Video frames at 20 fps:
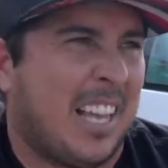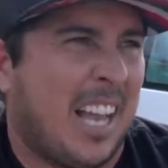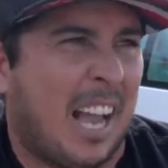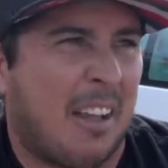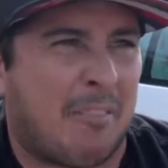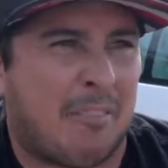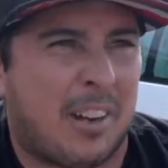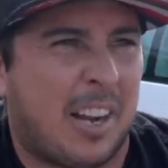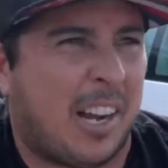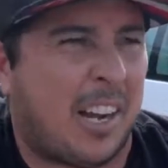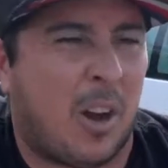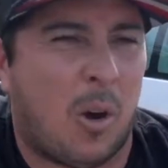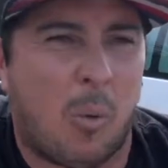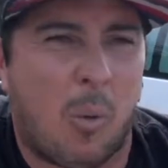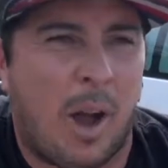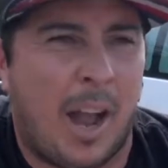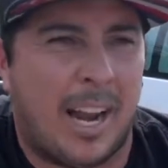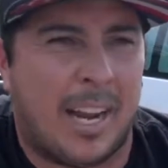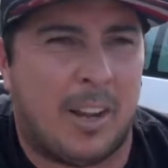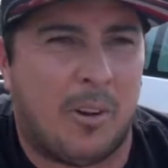I forgot how
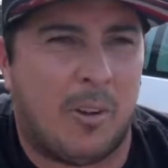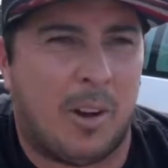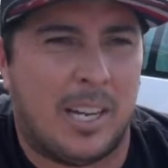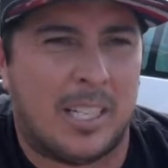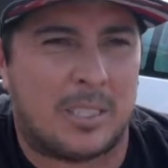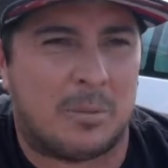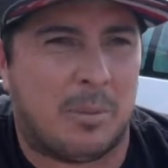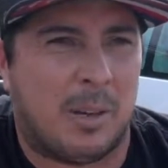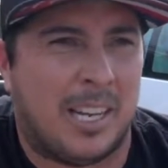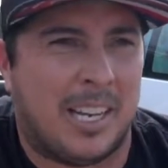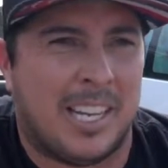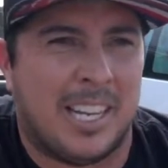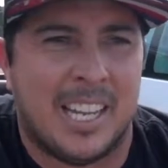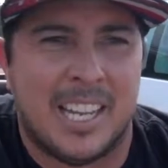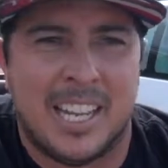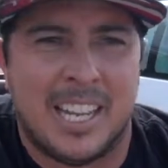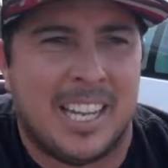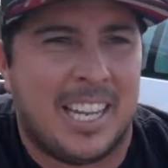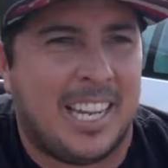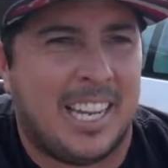wide it was, but
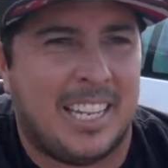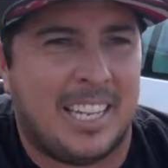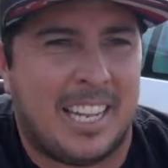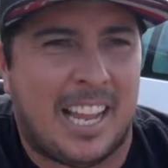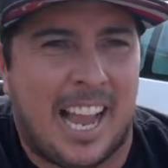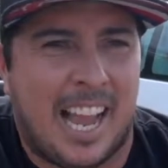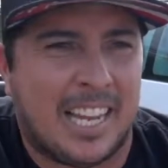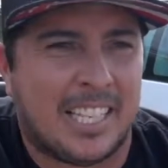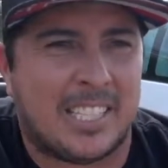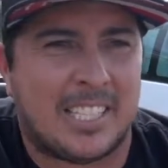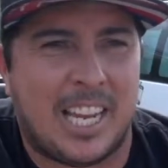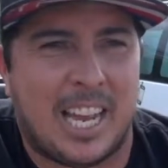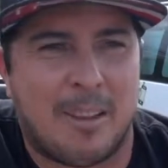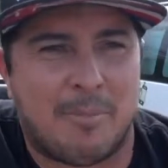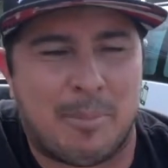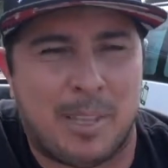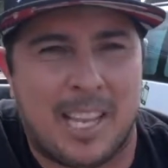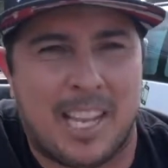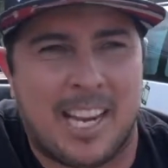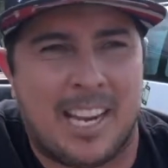he hand
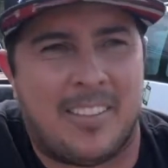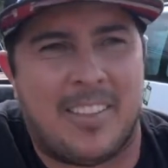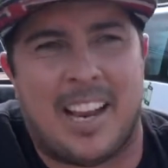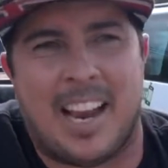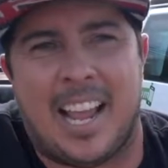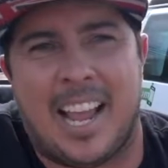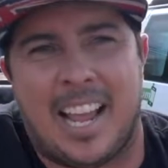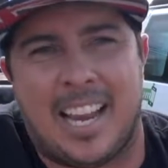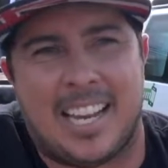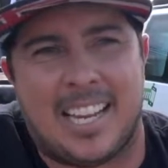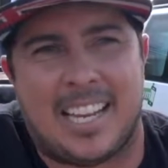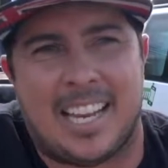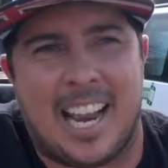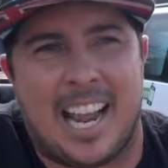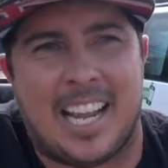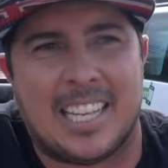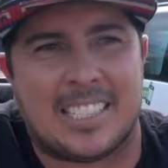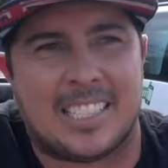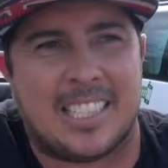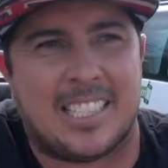shaped it, and then I had it
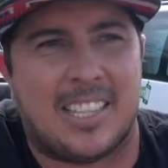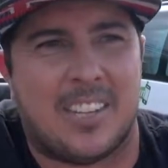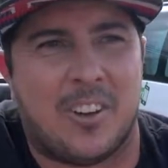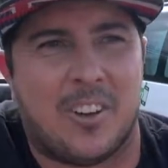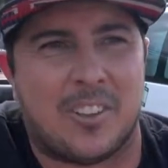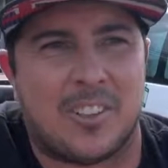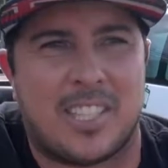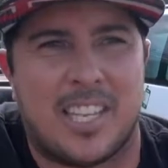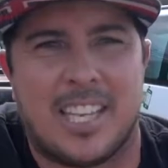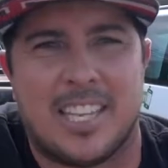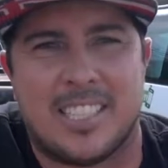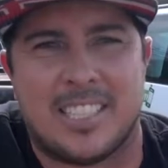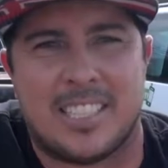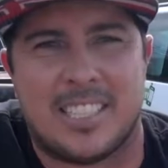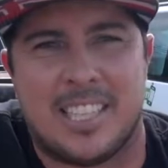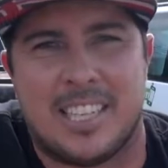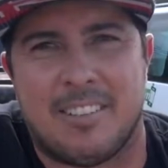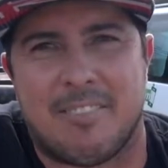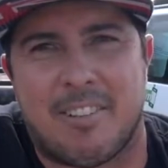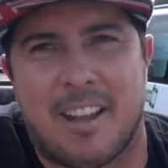glassed at the old
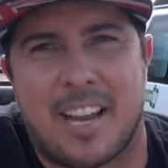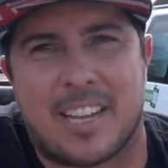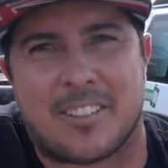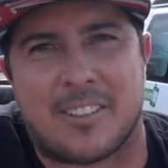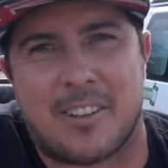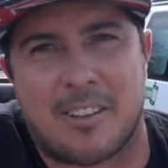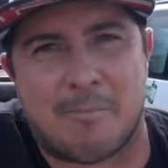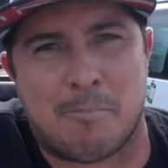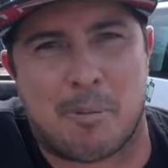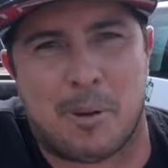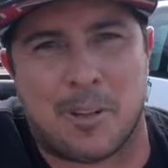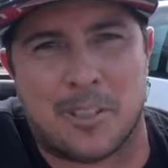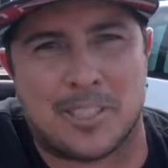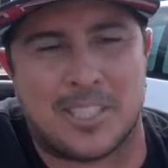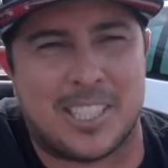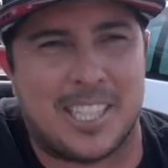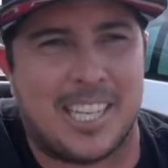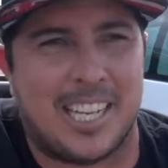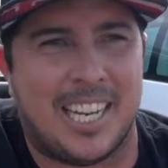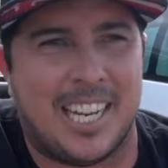TNC factory in Pearl
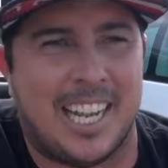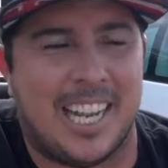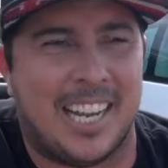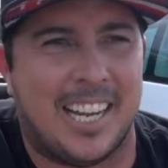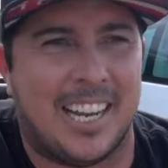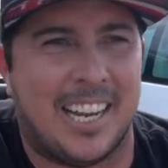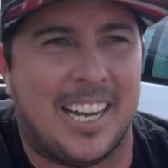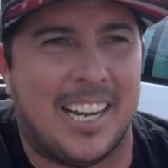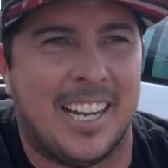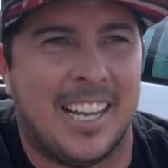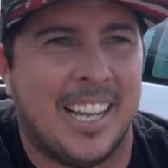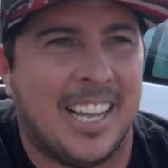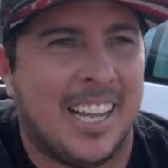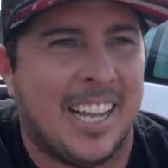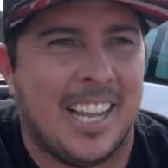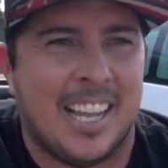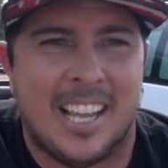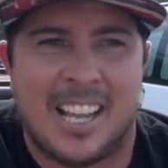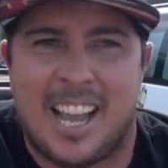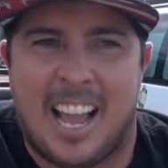City, and
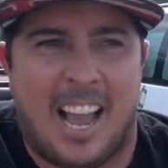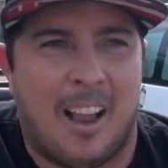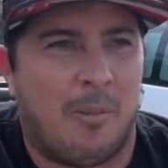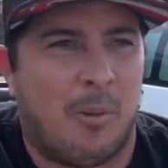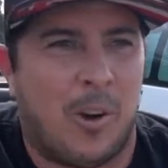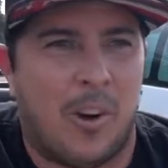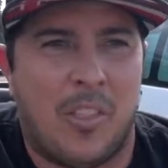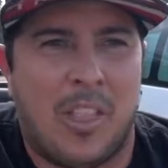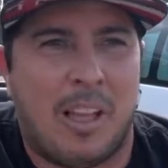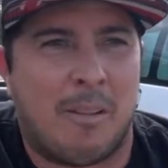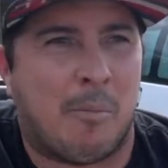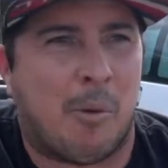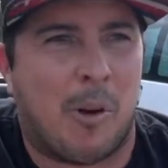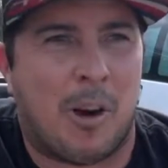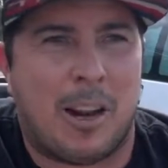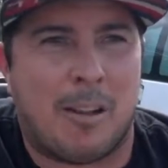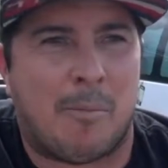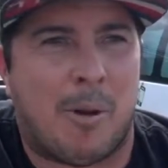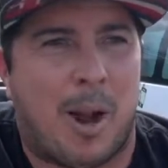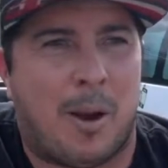I rode that
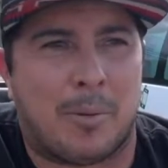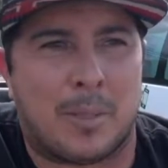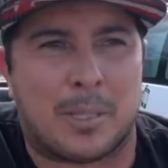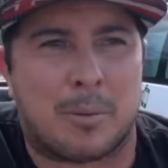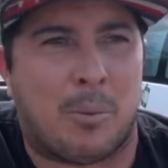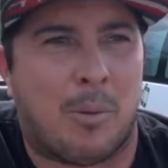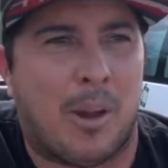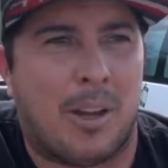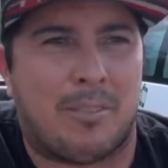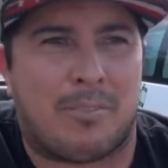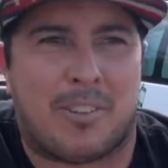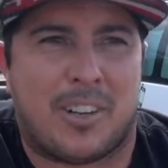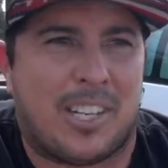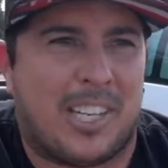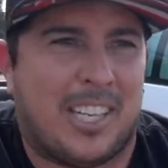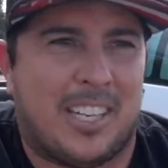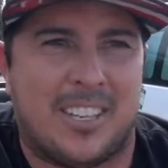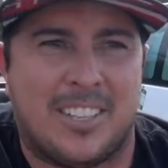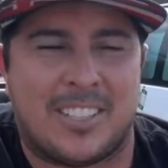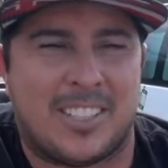board at Barbers Point for
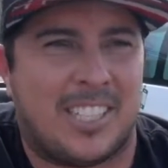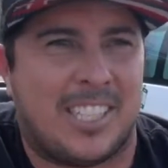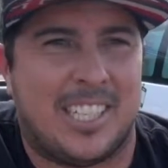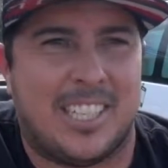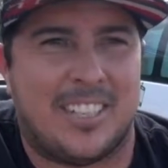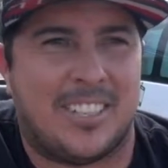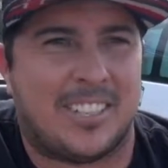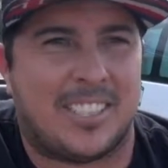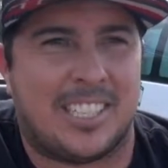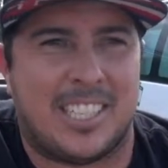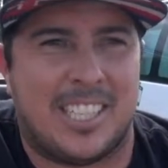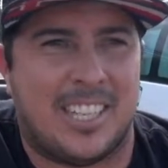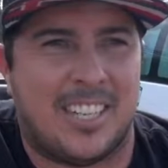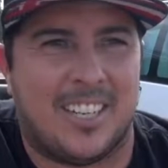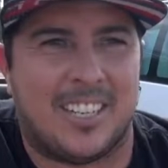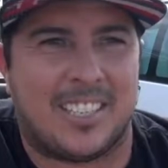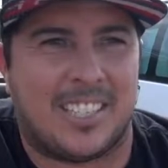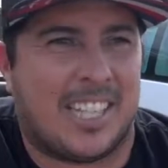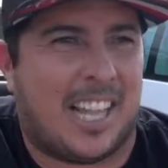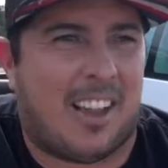years and years and
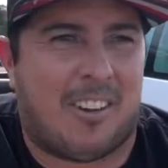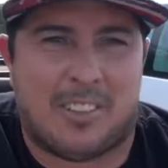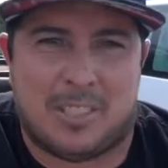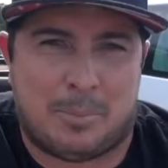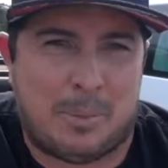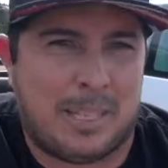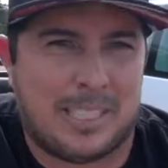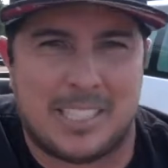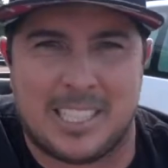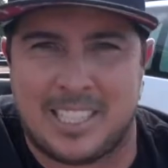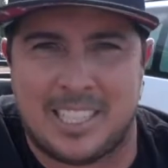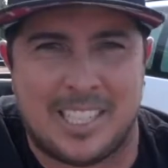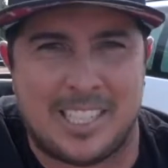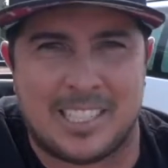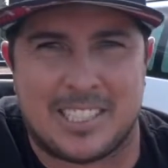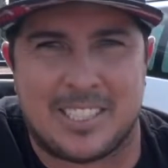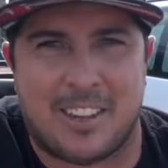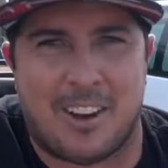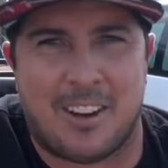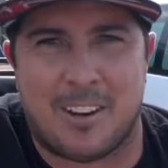years, and that was basically the
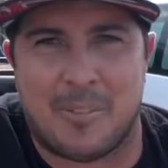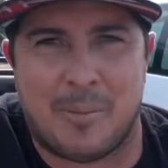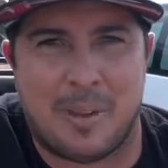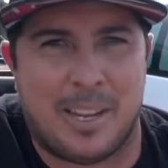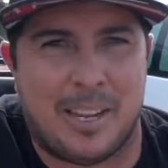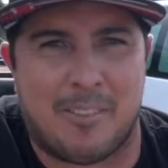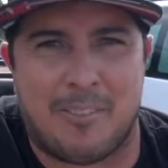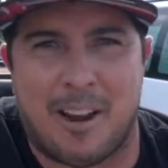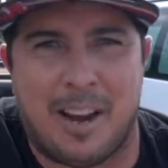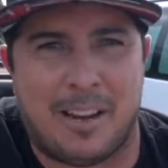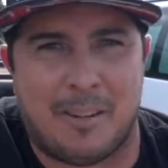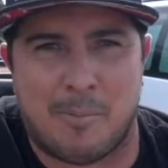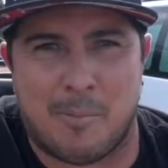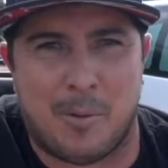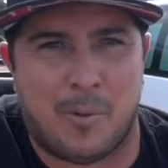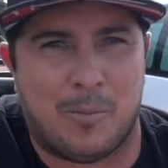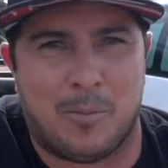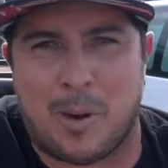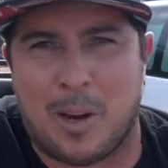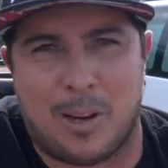start of me in riding
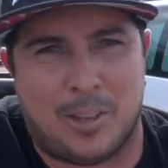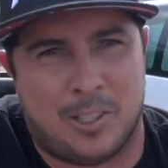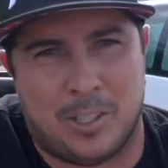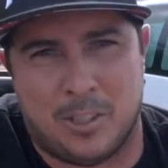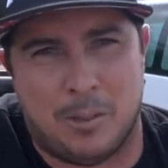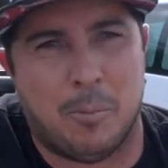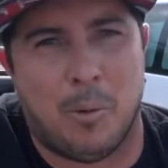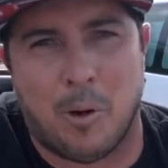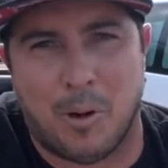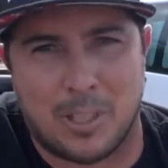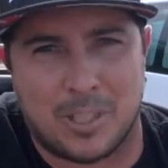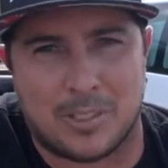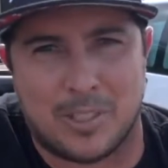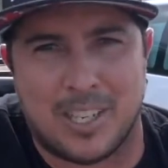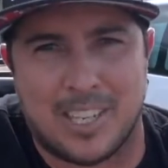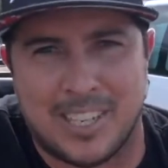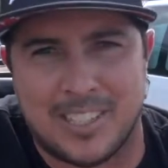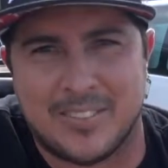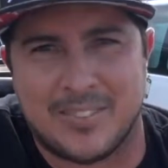new boards, really.